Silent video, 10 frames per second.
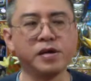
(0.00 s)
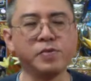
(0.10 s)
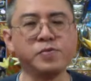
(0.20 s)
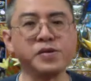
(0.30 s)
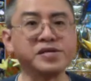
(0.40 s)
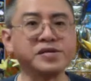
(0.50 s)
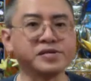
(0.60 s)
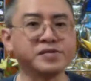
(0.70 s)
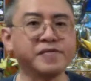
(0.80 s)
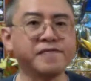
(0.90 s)

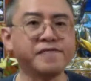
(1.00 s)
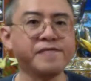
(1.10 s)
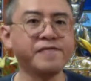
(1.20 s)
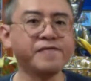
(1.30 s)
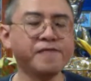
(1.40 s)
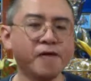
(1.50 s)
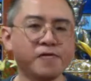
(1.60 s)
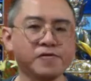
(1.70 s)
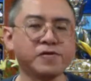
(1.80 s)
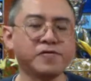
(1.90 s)
witness the full
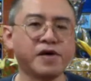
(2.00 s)
force of